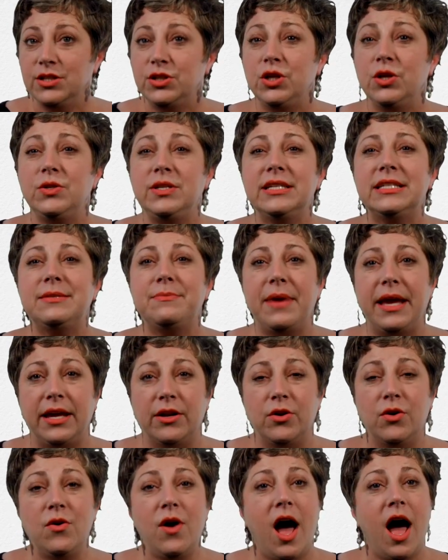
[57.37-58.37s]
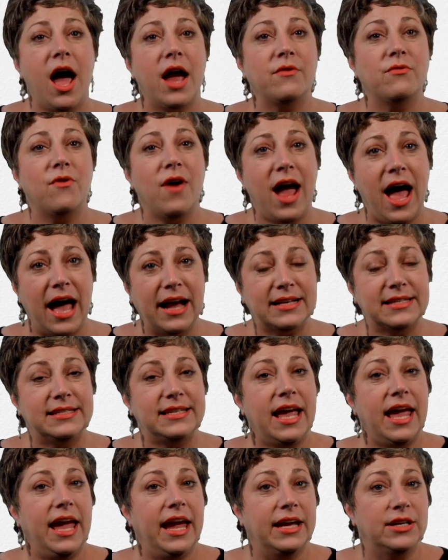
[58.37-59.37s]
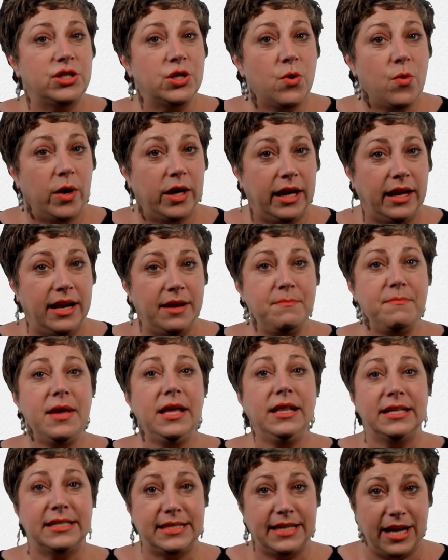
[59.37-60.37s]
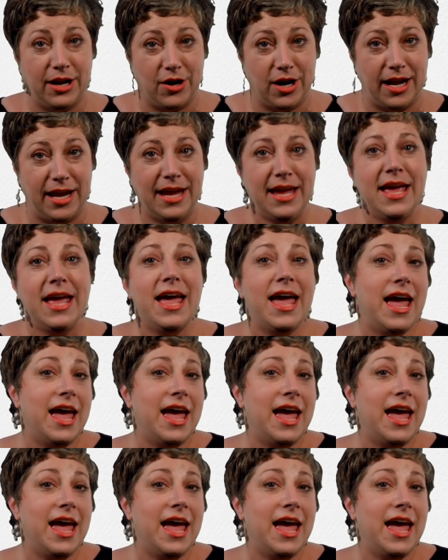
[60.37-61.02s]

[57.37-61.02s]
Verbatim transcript: to dismantle Iraq's antiquated military